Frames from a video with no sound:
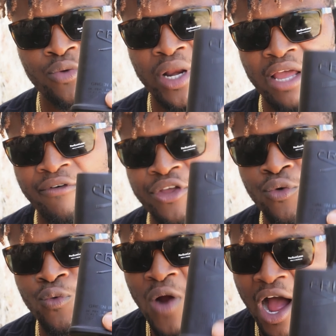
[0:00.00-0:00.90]
whenever you
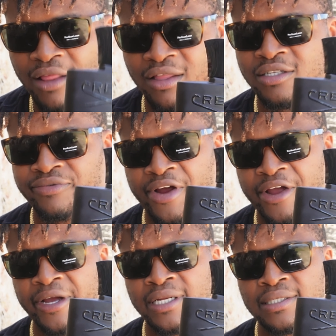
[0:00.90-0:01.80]
rock this
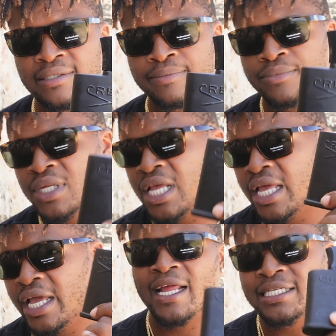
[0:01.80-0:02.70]
fragrance.
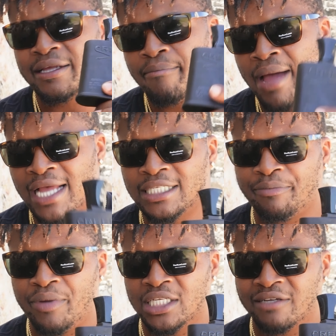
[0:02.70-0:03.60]
It is a
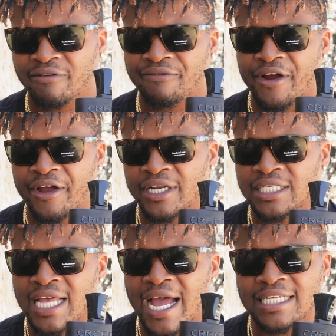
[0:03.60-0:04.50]
masterpiece of a
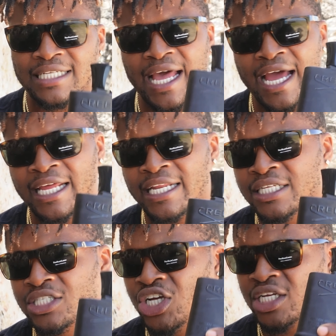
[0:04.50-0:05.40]
fragrance, guys, and it
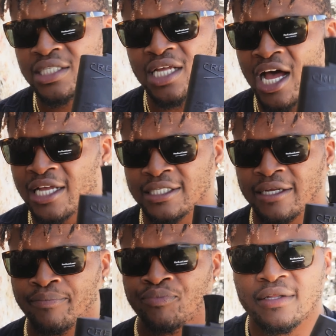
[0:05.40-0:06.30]
is just
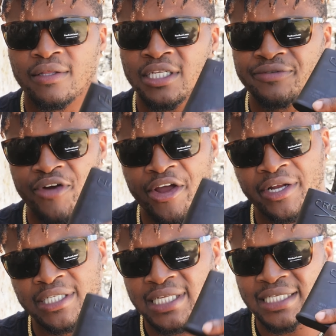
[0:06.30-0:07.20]
awesome. This
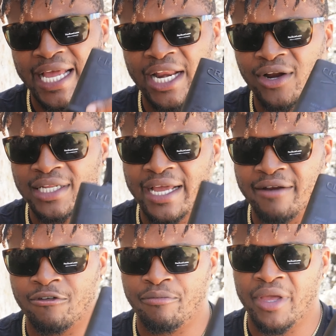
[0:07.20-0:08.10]
fragrance is a 10 out of 10
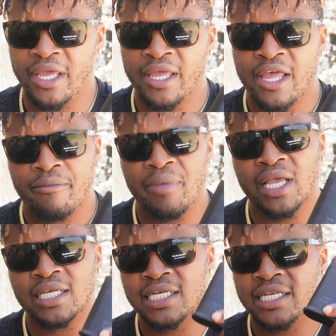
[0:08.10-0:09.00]
for me
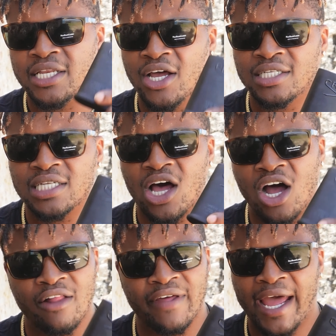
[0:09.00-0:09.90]
because it does
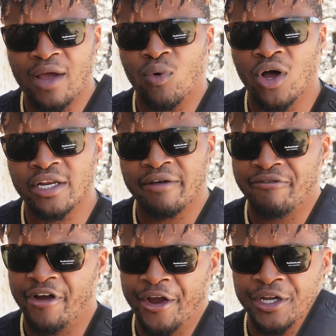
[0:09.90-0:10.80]
all that I want a
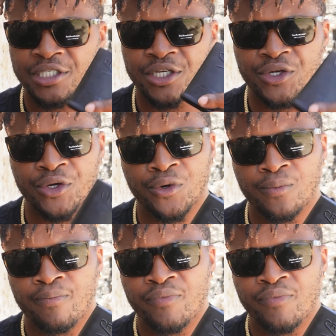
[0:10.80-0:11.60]
fragrance to do